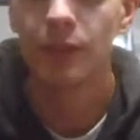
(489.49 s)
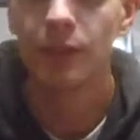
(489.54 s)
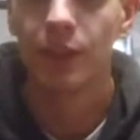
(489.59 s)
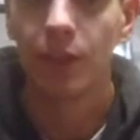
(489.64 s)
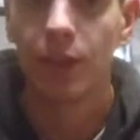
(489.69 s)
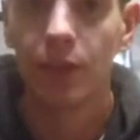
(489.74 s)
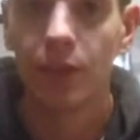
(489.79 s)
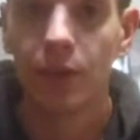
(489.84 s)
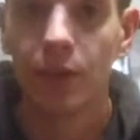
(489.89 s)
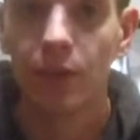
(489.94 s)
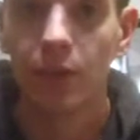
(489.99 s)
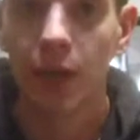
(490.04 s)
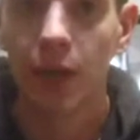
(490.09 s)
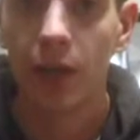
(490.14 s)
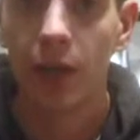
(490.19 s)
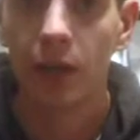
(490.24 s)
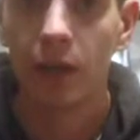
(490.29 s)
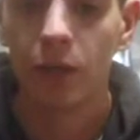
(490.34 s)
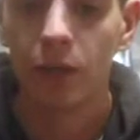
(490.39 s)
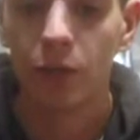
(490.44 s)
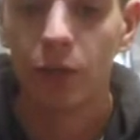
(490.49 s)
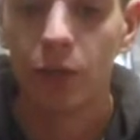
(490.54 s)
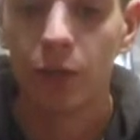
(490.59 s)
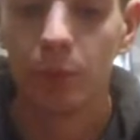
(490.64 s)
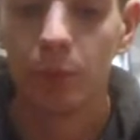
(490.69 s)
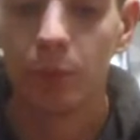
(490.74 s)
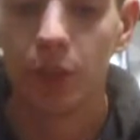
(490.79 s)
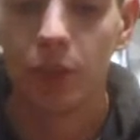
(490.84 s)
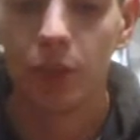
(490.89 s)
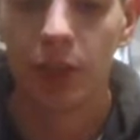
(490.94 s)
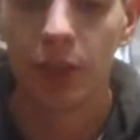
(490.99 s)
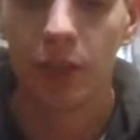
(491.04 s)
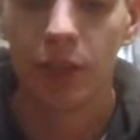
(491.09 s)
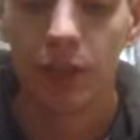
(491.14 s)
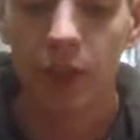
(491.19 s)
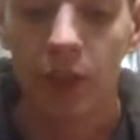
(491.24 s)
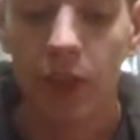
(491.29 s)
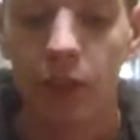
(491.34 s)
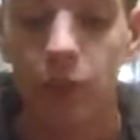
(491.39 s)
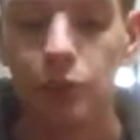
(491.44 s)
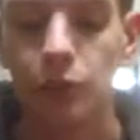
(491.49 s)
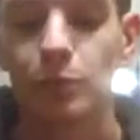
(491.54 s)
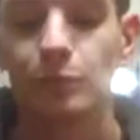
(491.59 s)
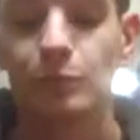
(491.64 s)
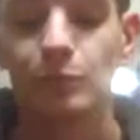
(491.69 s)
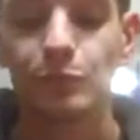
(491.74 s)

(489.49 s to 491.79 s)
the integrated Crimson Trace laser.